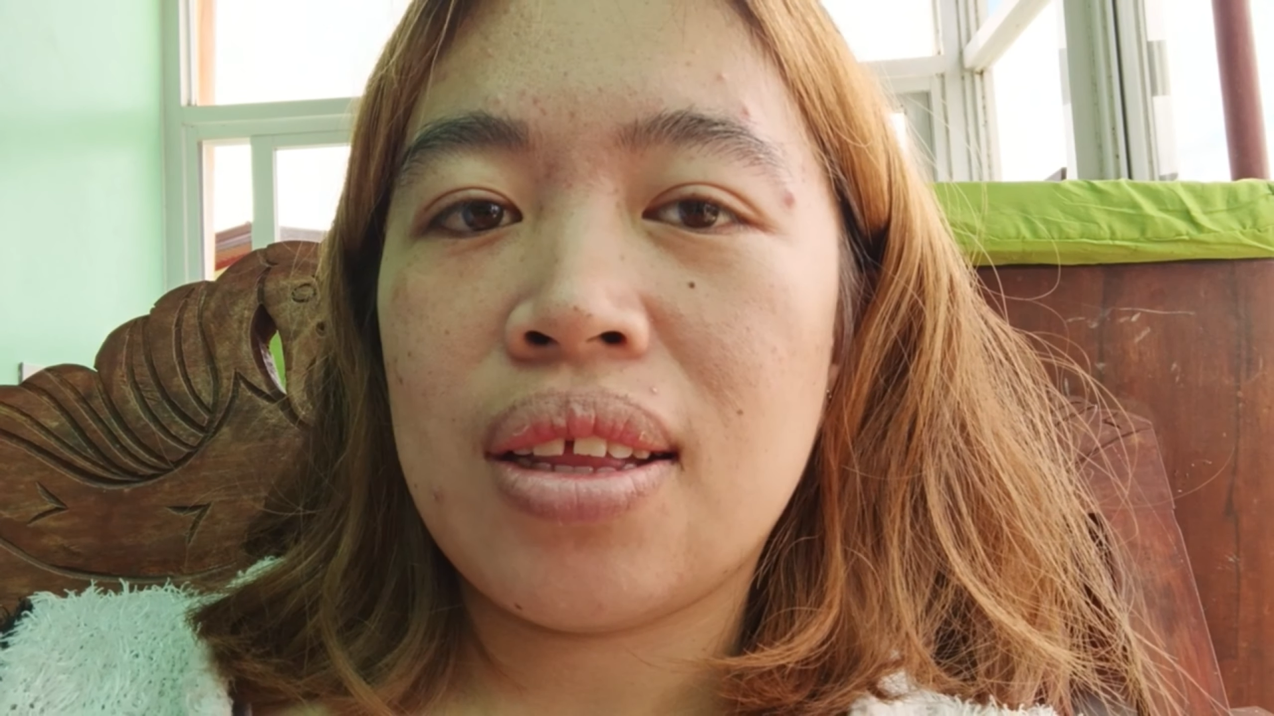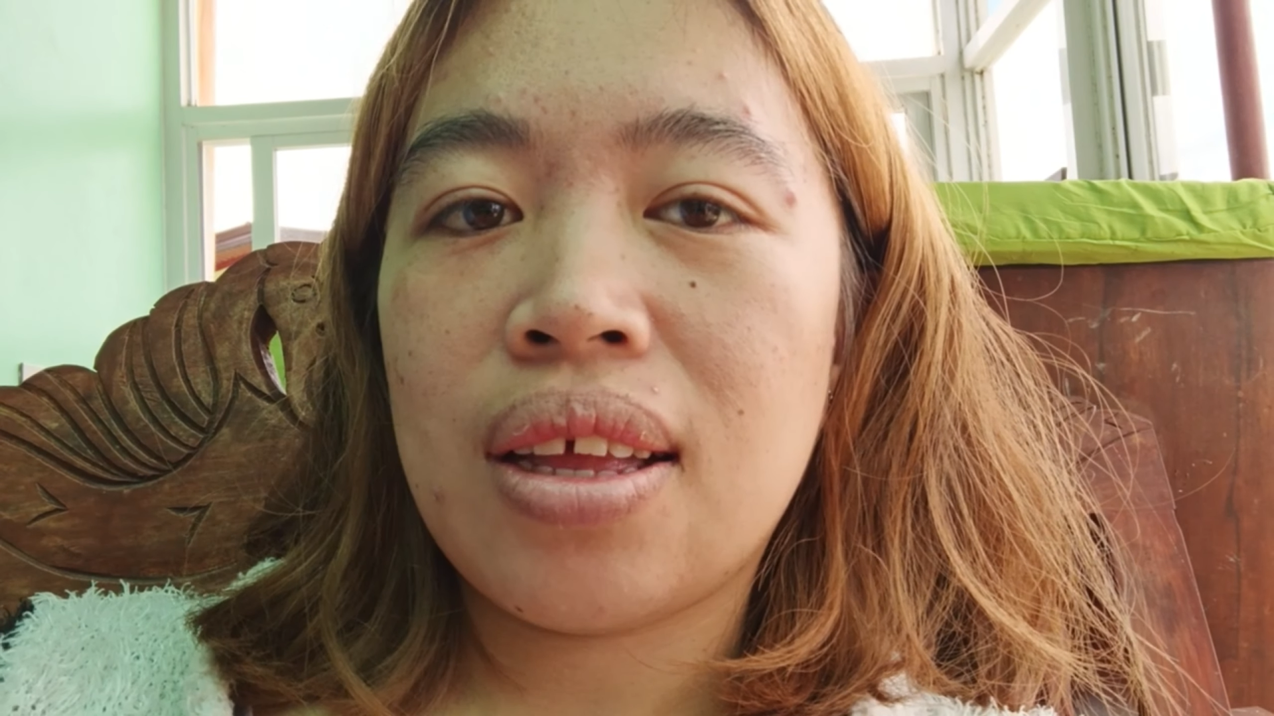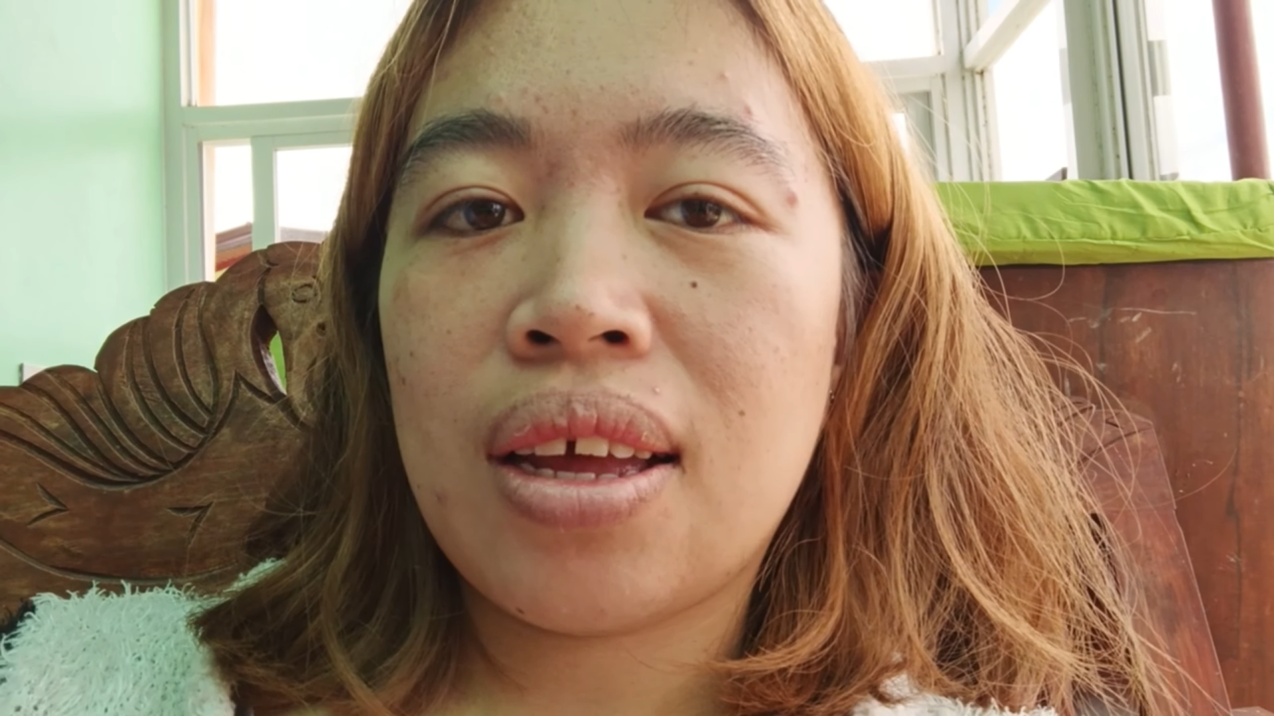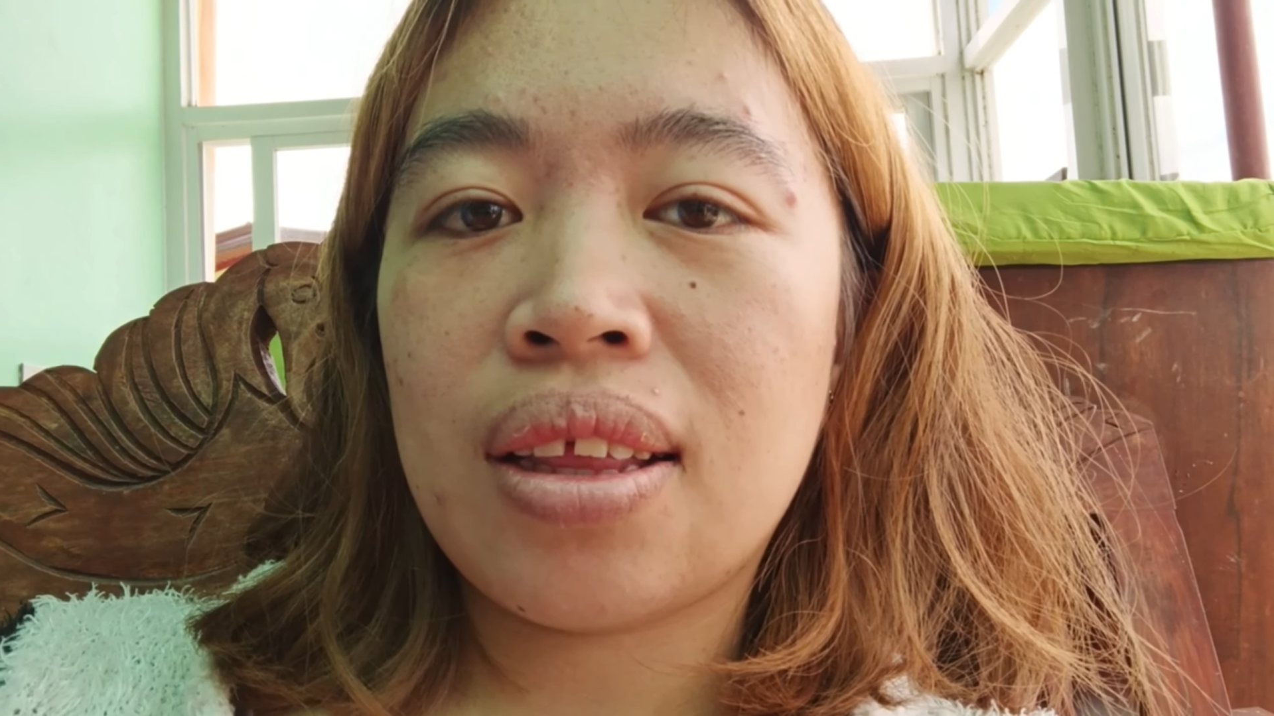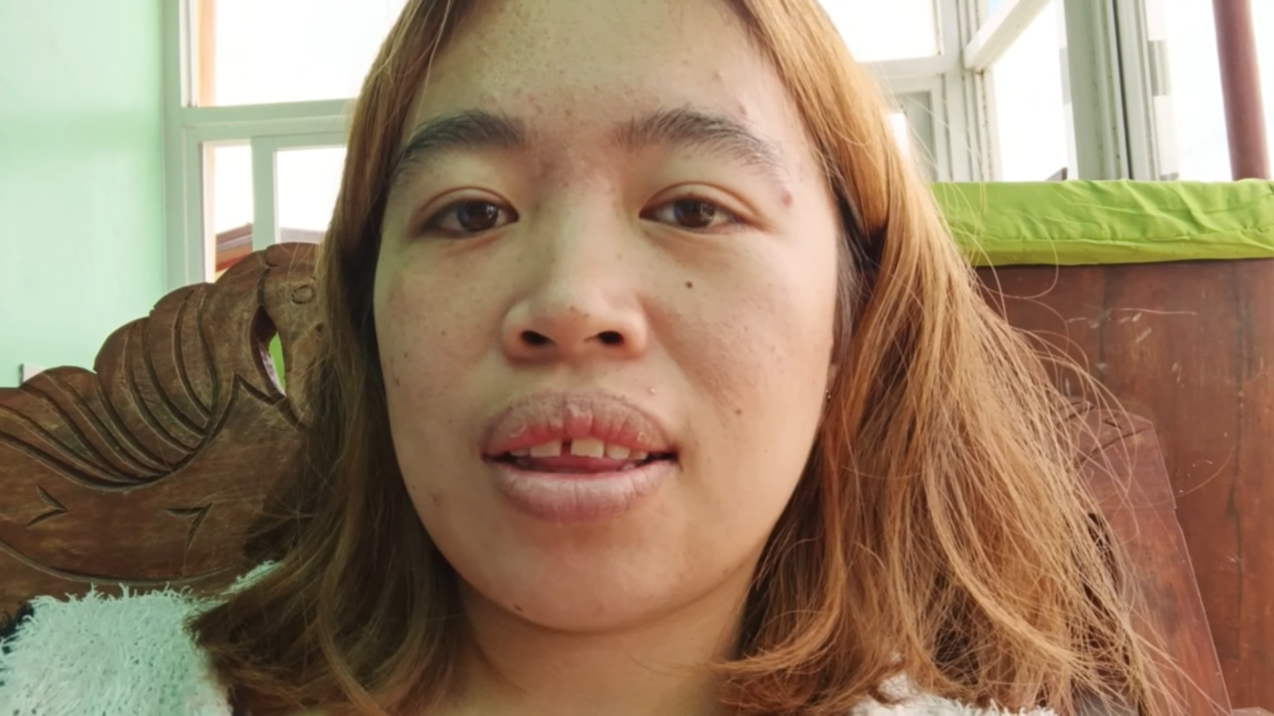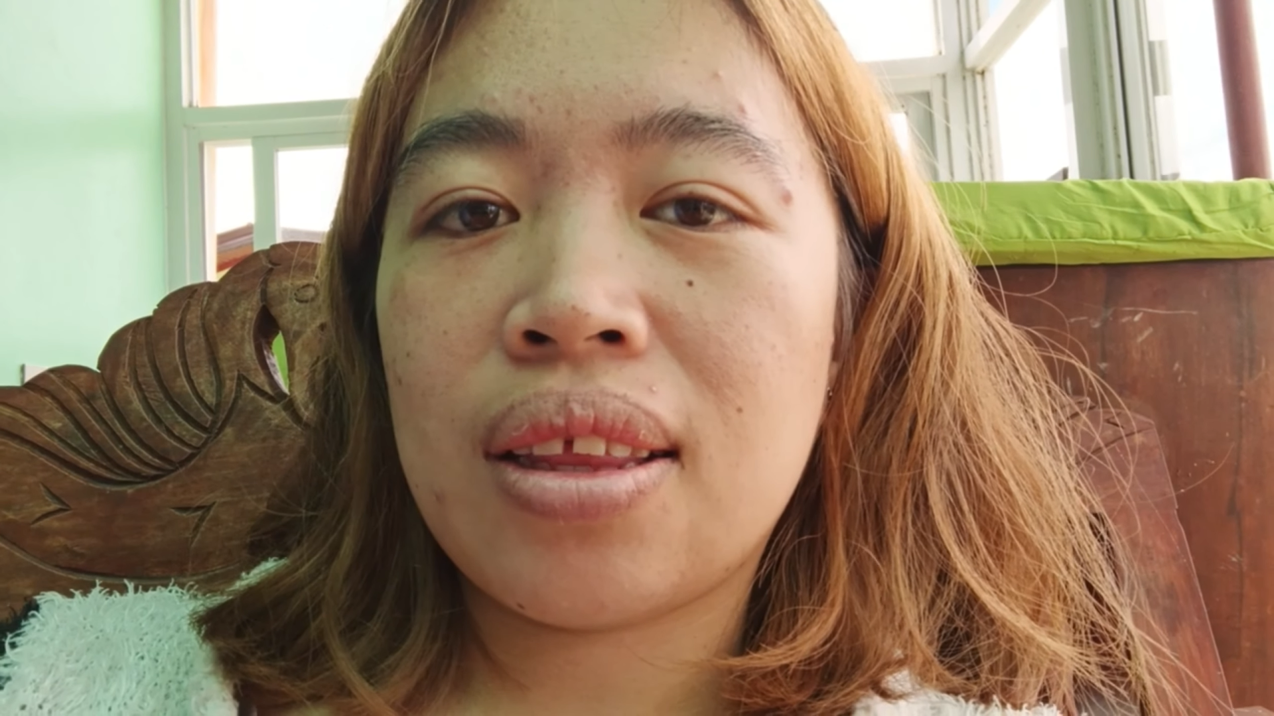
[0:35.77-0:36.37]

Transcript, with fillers: that